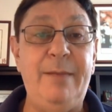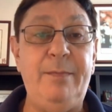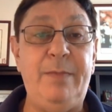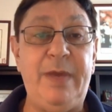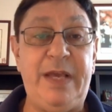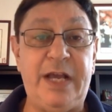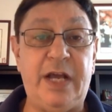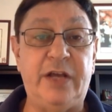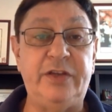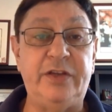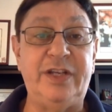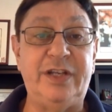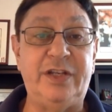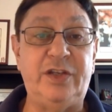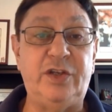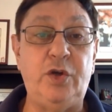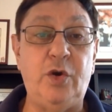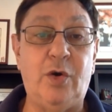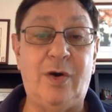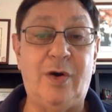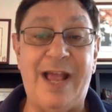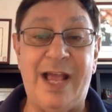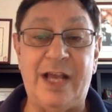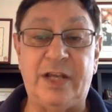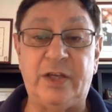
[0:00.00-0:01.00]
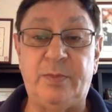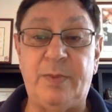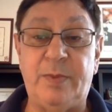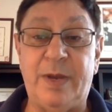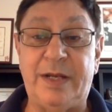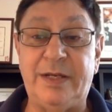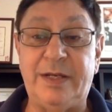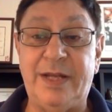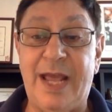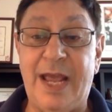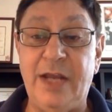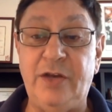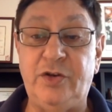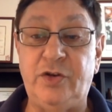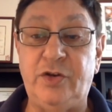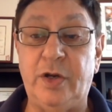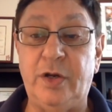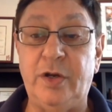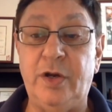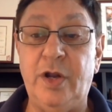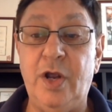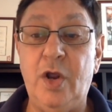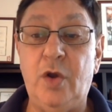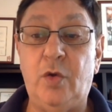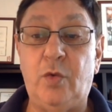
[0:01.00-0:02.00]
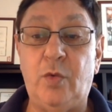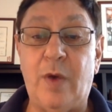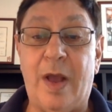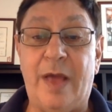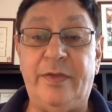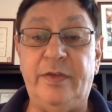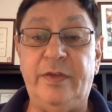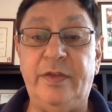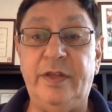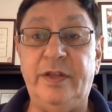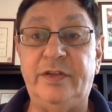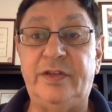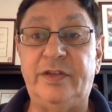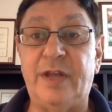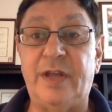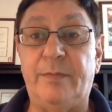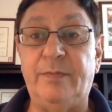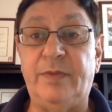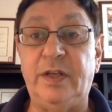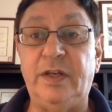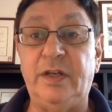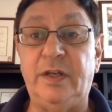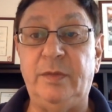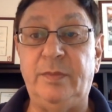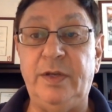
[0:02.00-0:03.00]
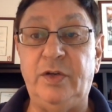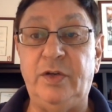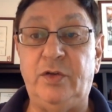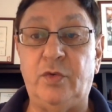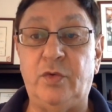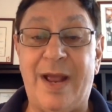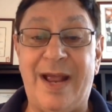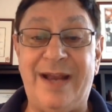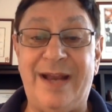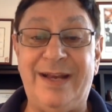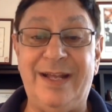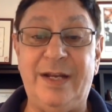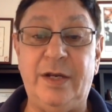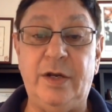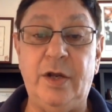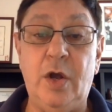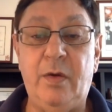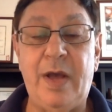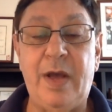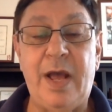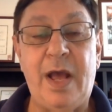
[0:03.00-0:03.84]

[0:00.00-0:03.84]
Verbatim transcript: because it's your expectation rather than something to be dreaded.